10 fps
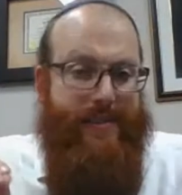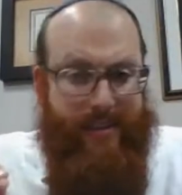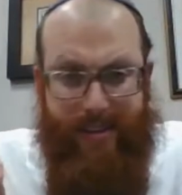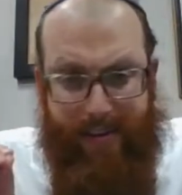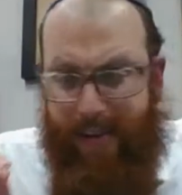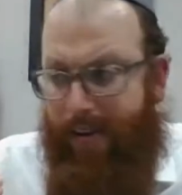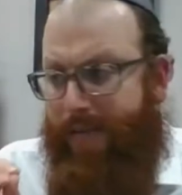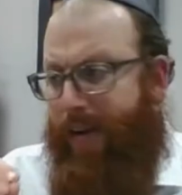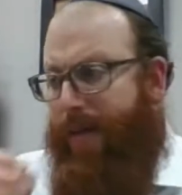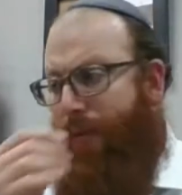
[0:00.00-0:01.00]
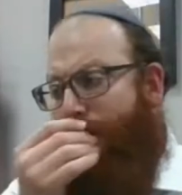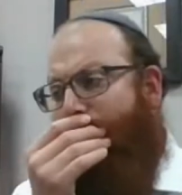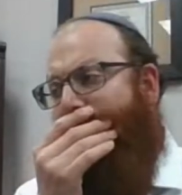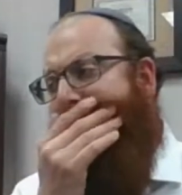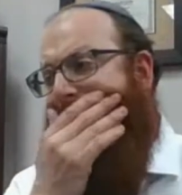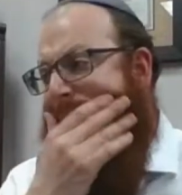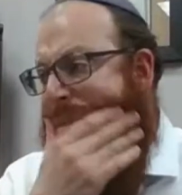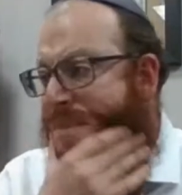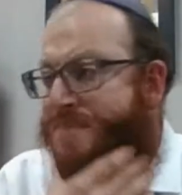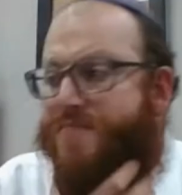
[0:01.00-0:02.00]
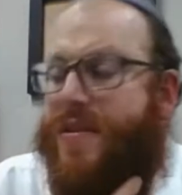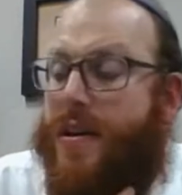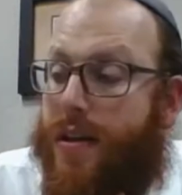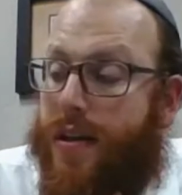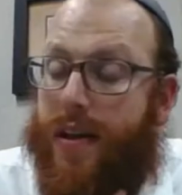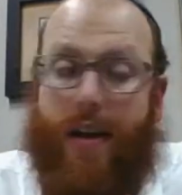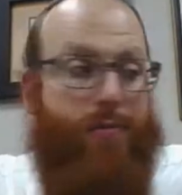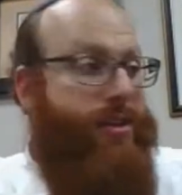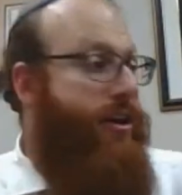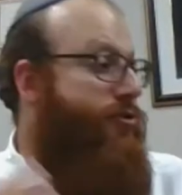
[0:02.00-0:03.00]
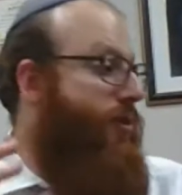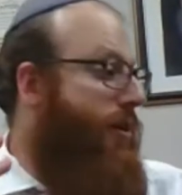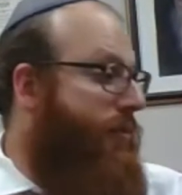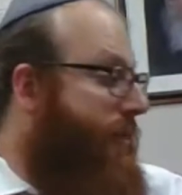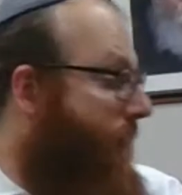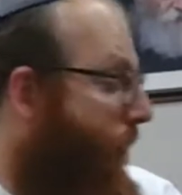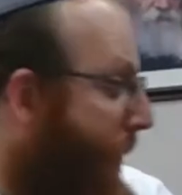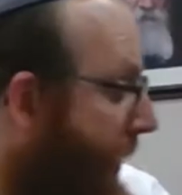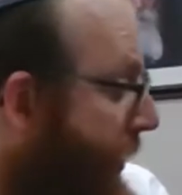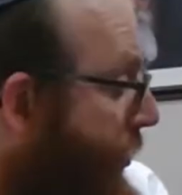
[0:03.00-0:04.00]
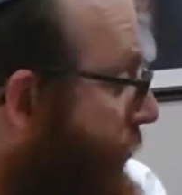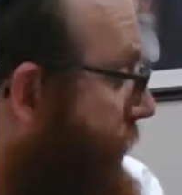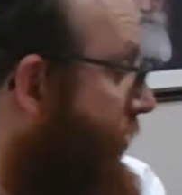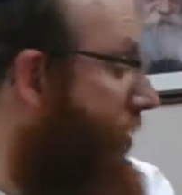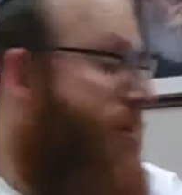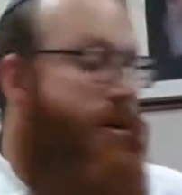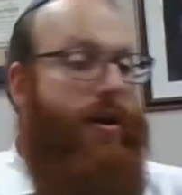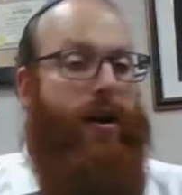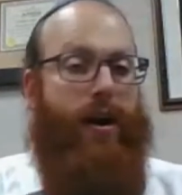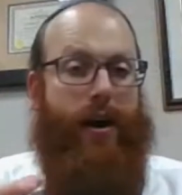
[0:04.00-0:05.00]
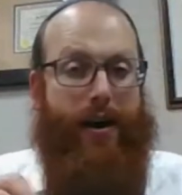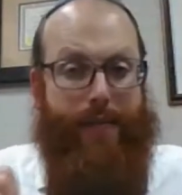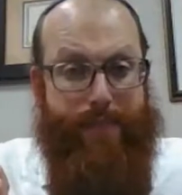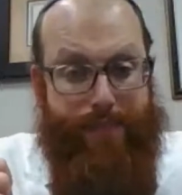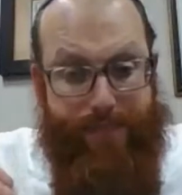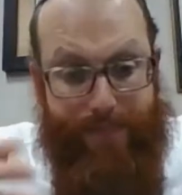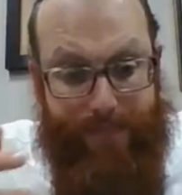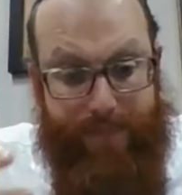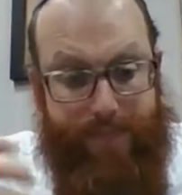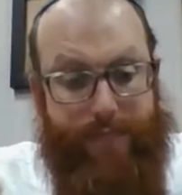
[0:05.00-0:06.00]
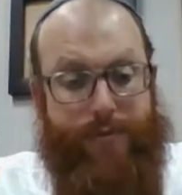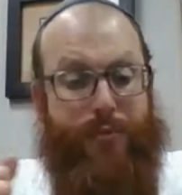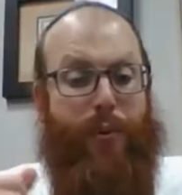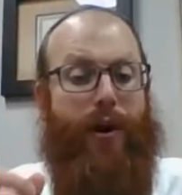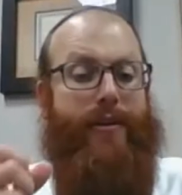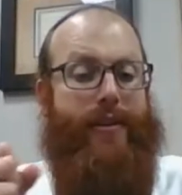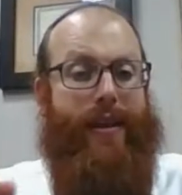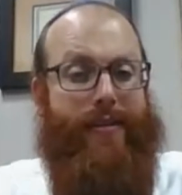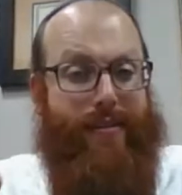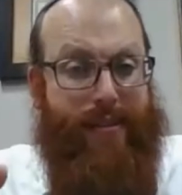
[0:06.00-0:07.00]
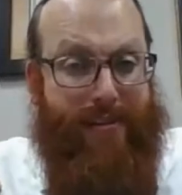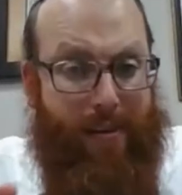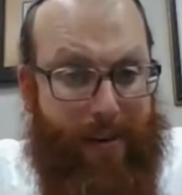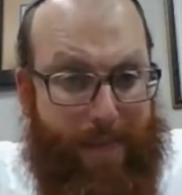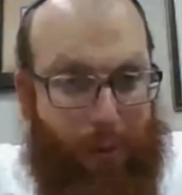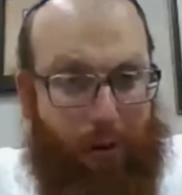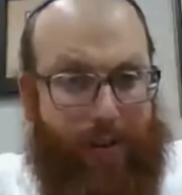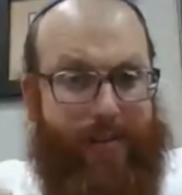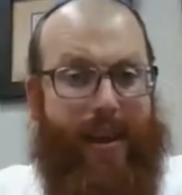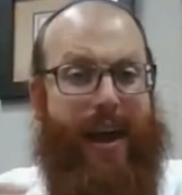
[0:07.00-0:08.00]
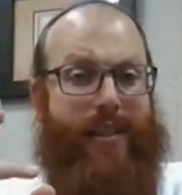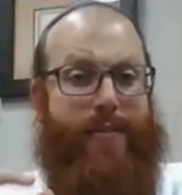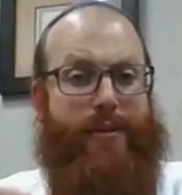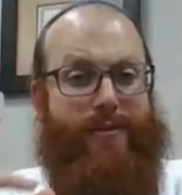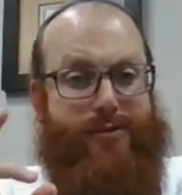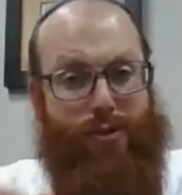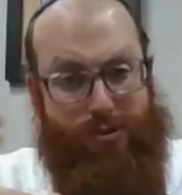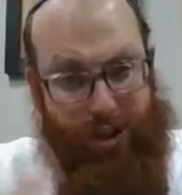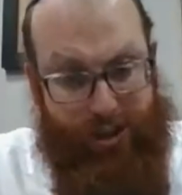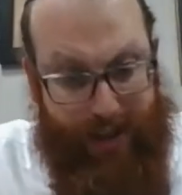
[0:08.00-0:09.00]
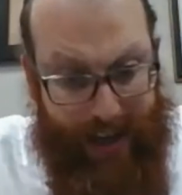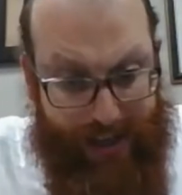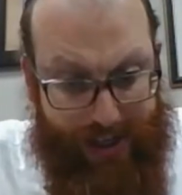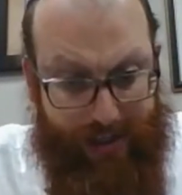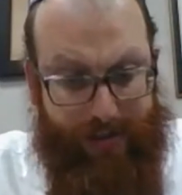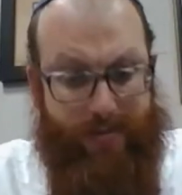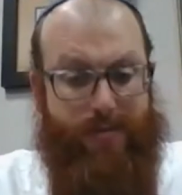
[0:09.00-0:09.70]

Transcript: this is a very, very important point. I had a drink on the table, but I don't. Um, the point is that this is a very important element of Jewish education.